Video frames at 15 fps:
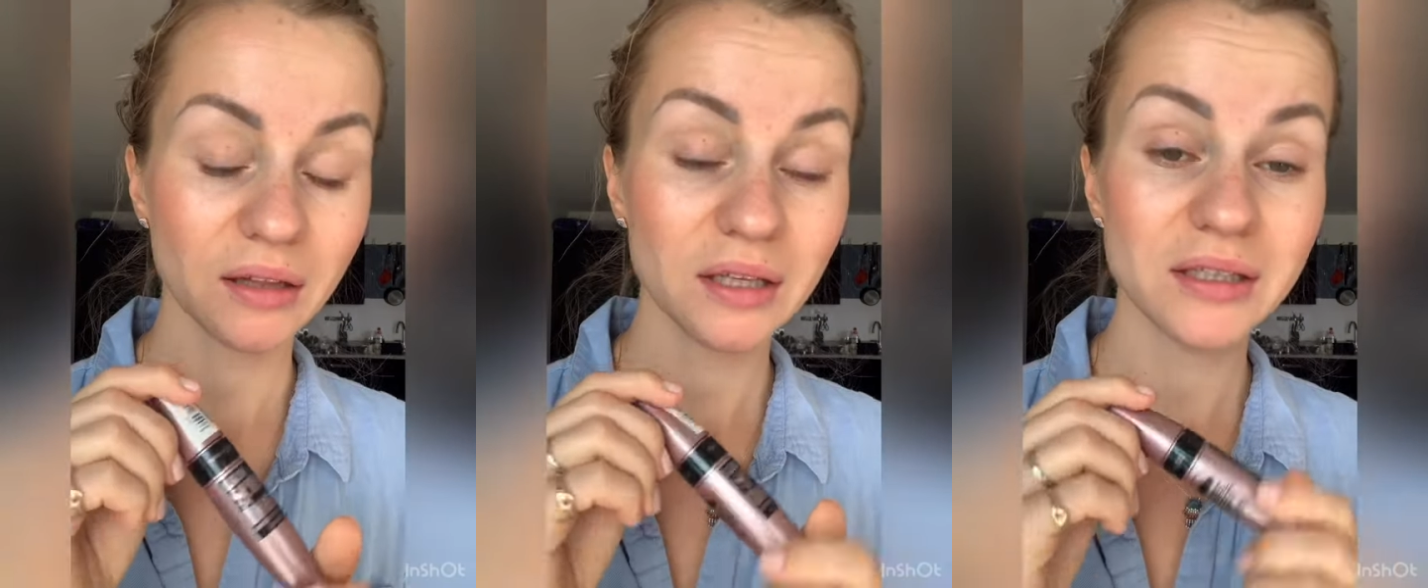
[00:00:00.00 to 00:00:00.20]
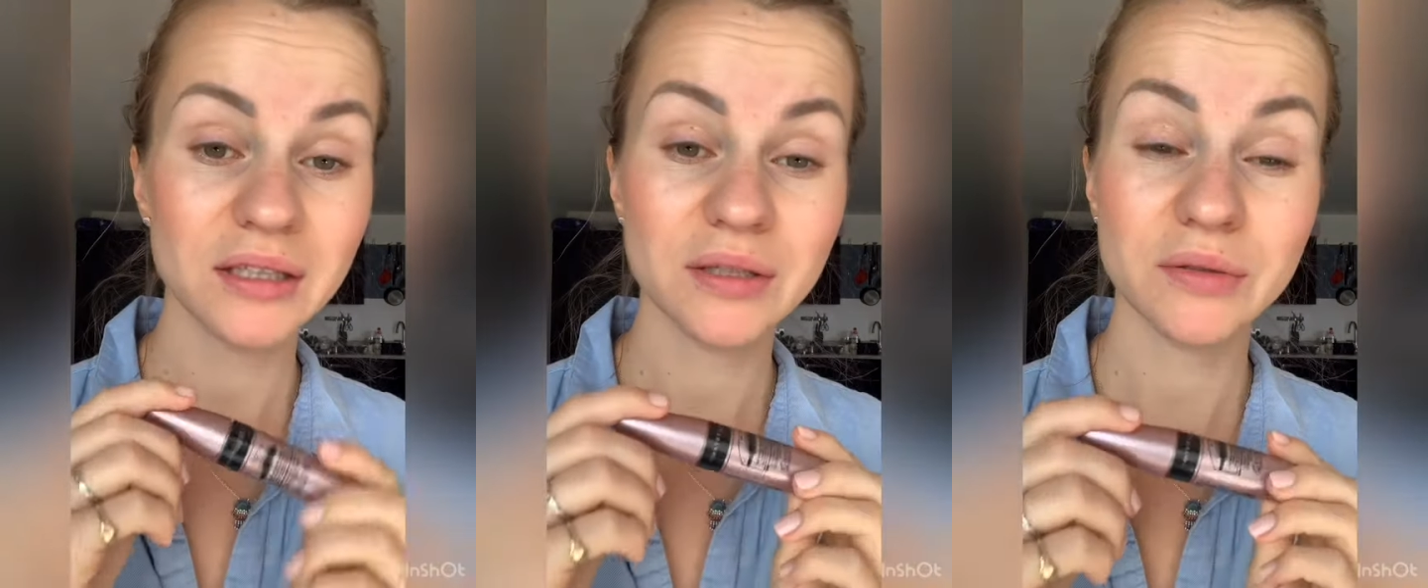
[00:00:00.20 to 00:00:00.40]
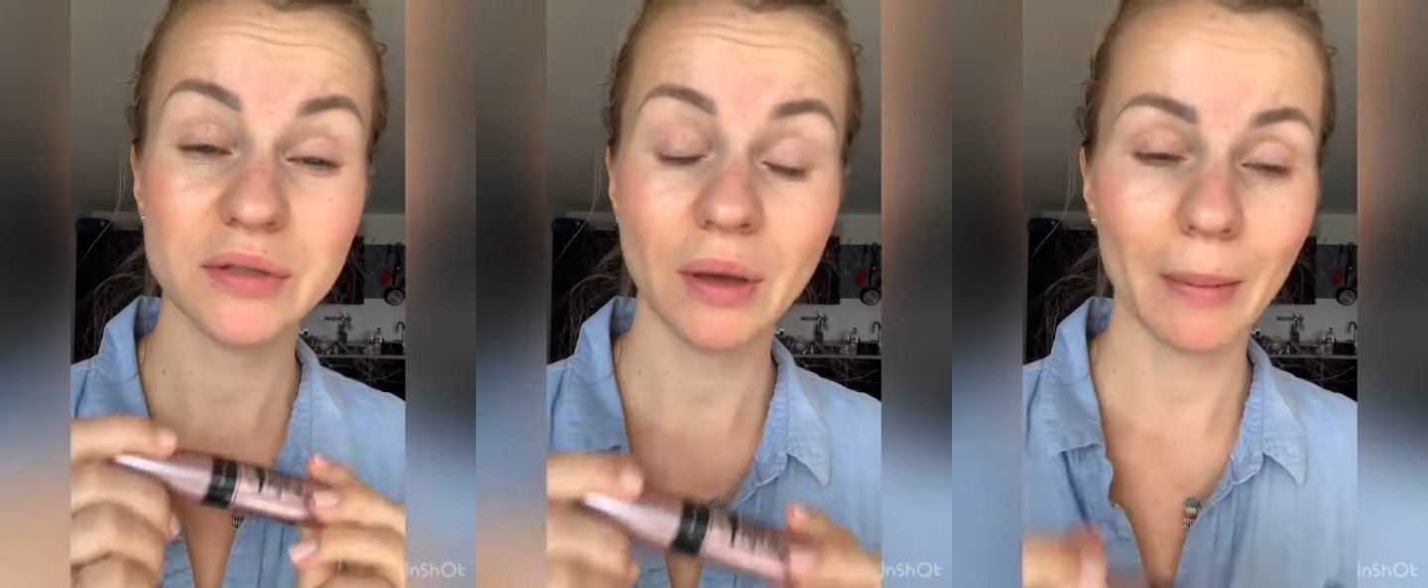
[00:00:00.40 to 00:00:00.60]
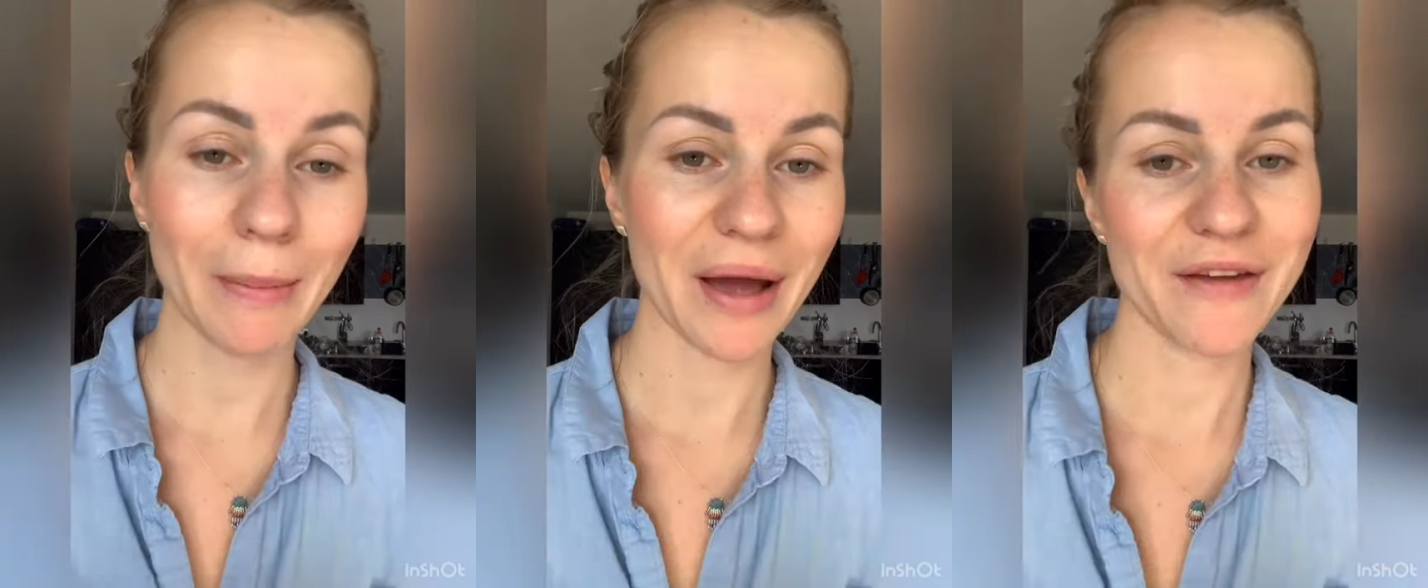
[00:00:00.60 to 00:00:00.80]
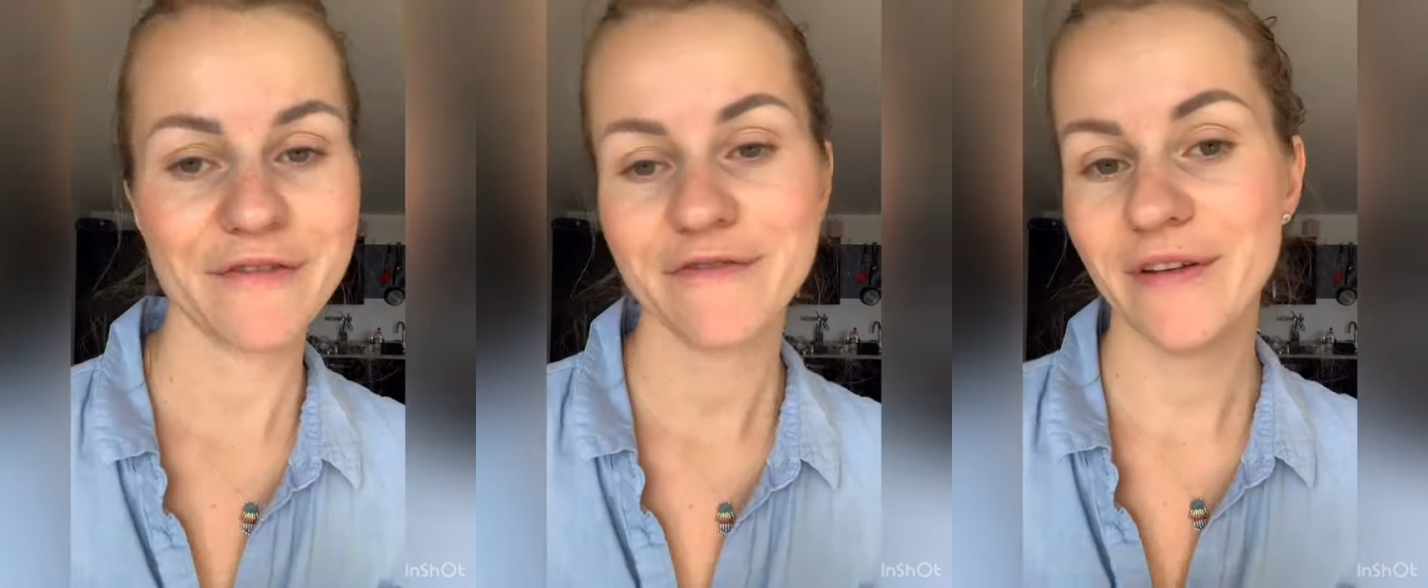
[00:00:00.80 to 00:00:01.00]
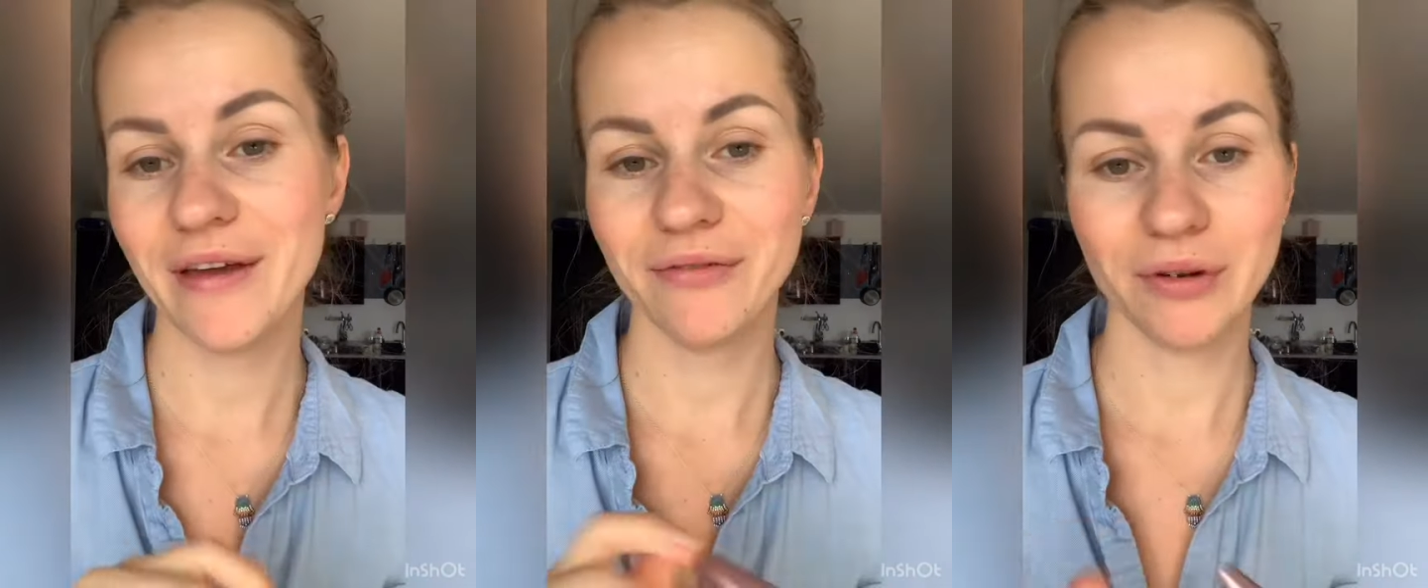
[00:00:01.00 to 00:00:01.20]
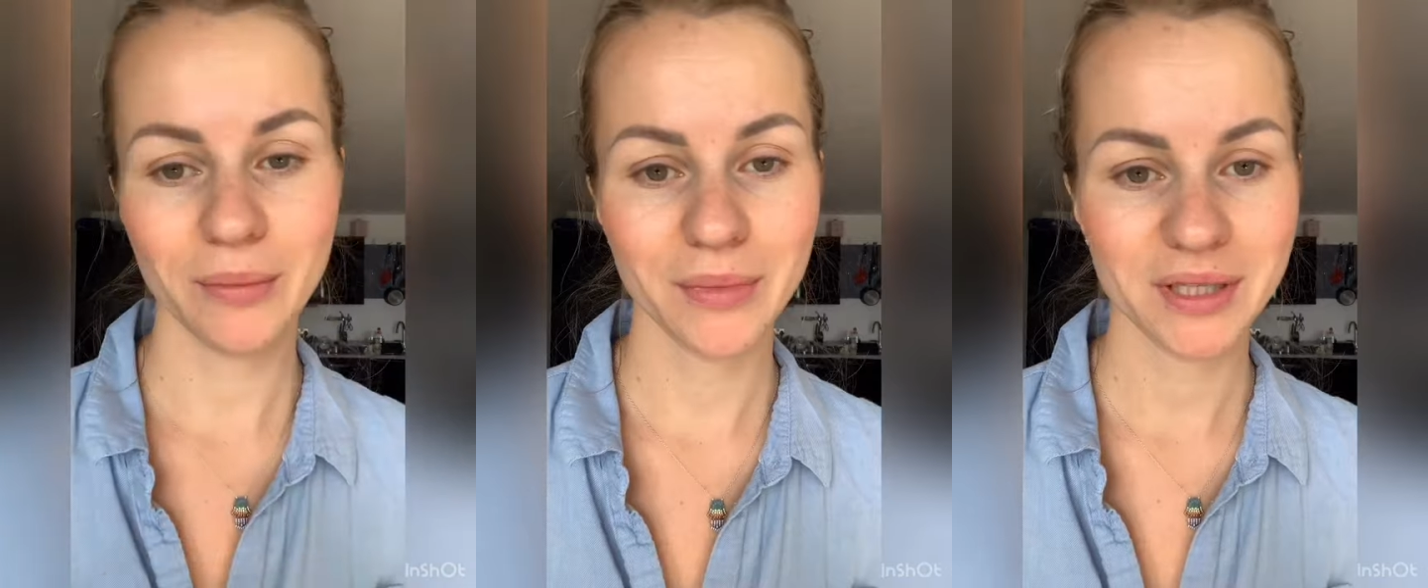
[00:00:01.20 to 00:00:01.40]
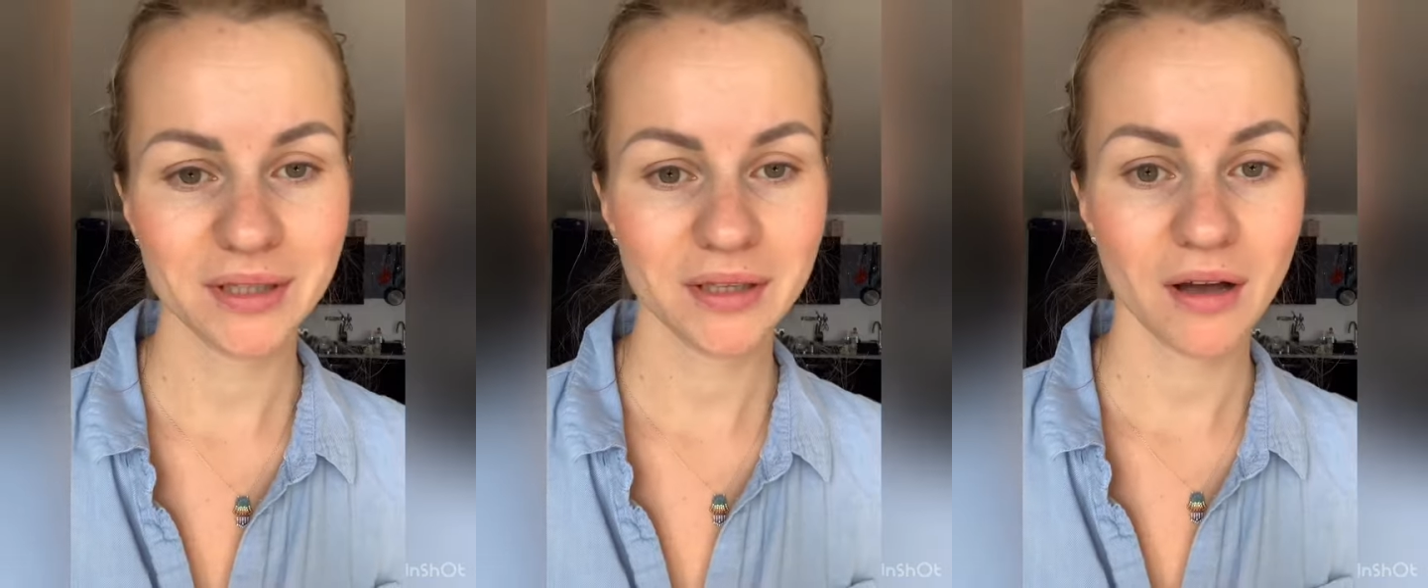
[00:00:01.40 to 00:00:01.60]
This is my favorite
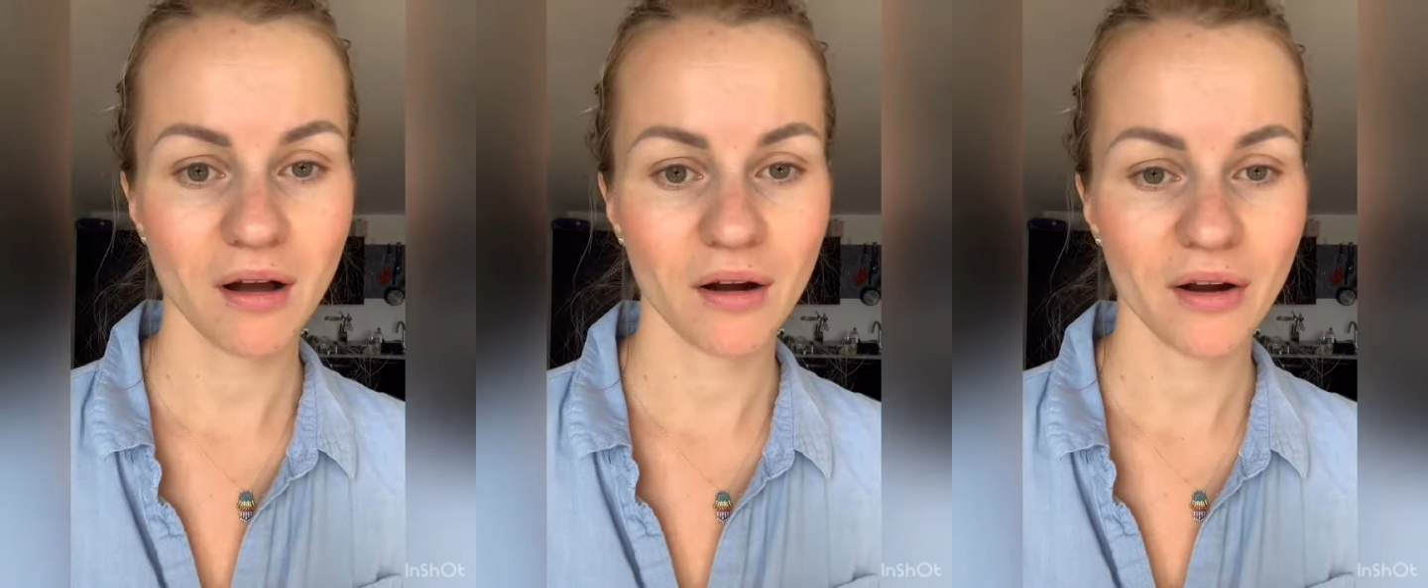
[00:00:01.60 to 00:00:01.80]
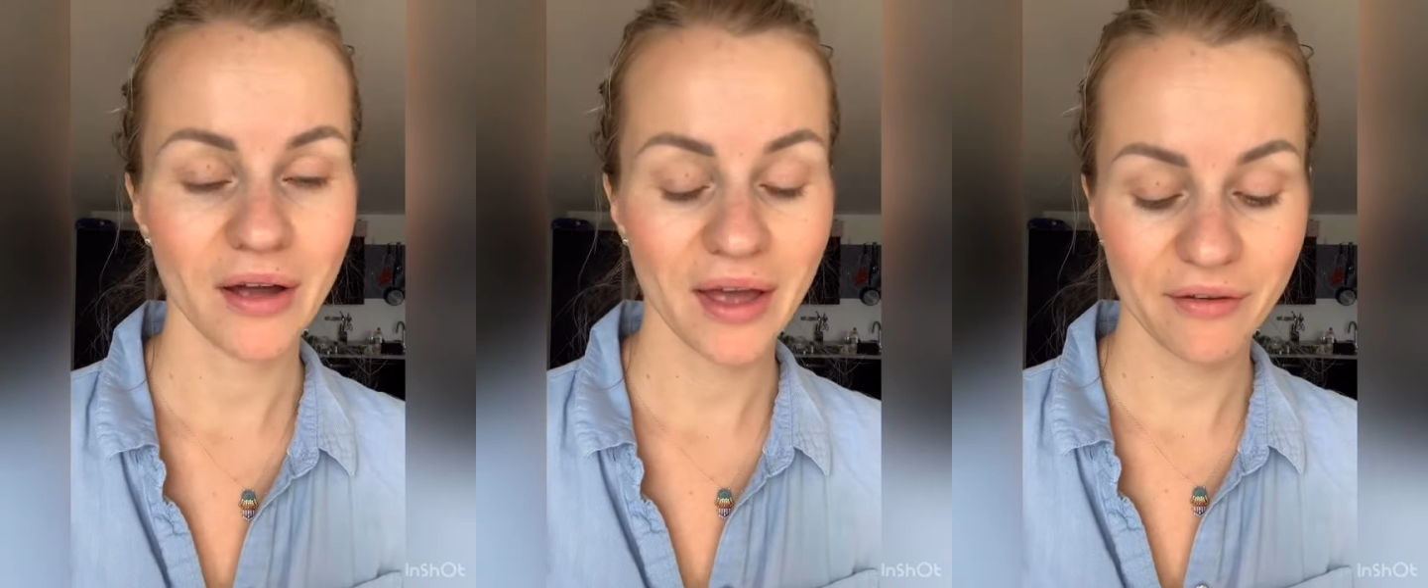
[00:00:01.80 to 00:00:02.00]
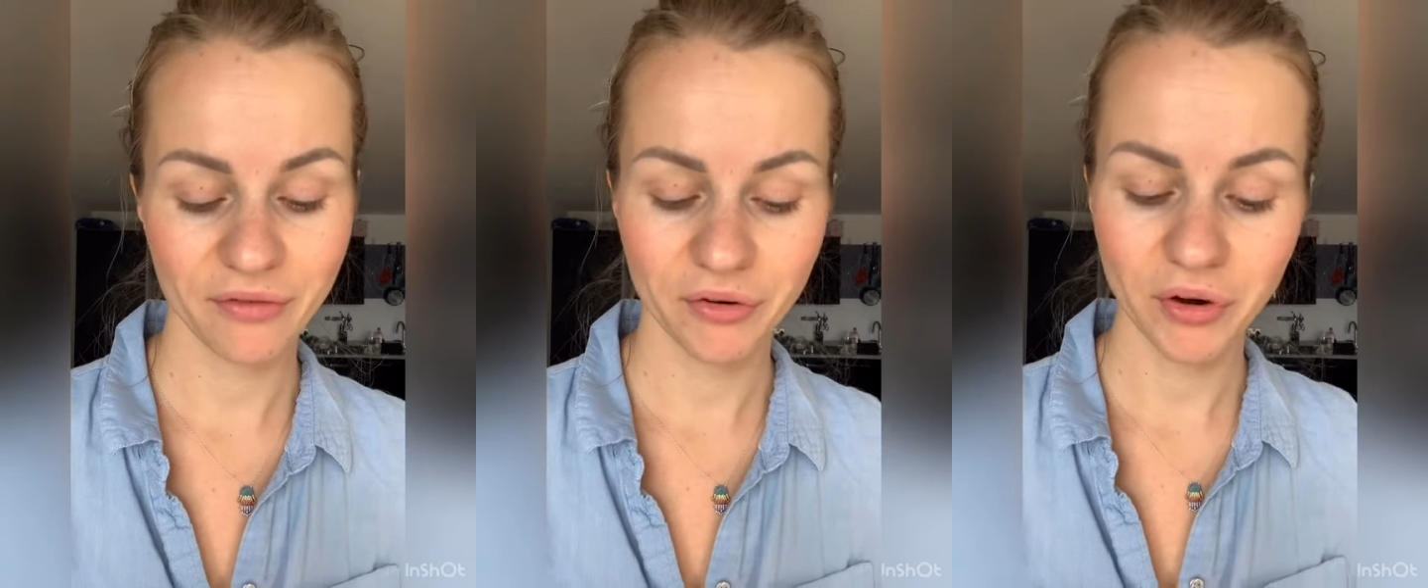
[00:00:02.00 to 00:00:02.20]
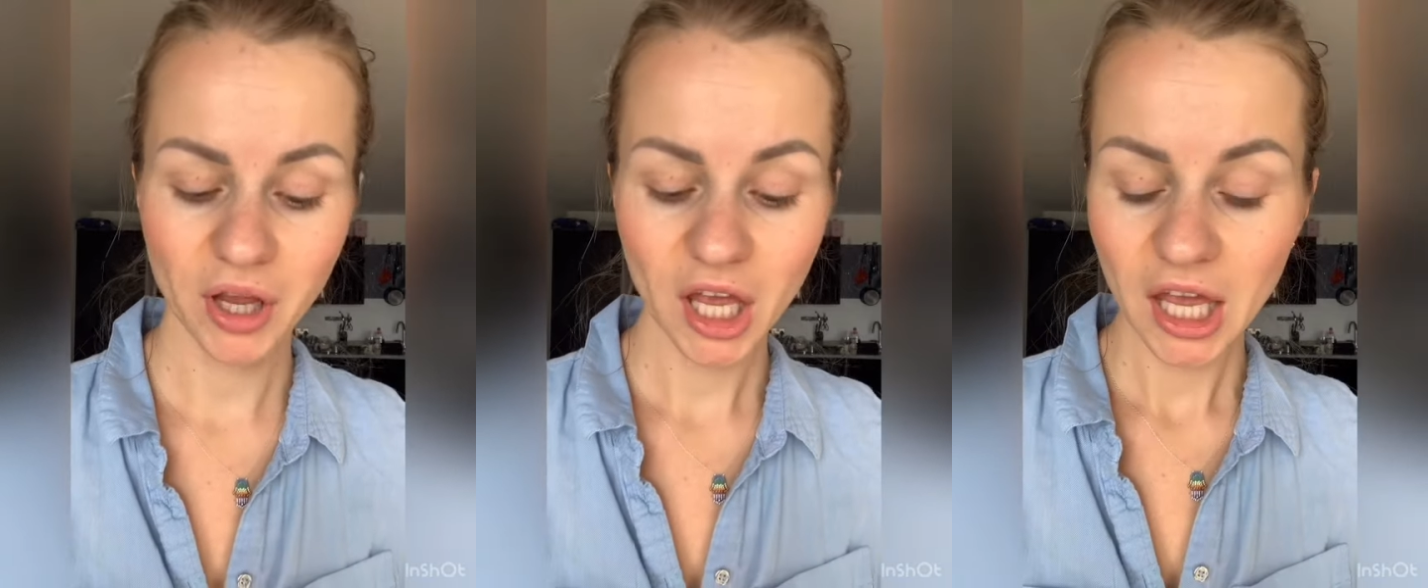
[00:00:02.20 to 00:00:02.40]
mascara ever.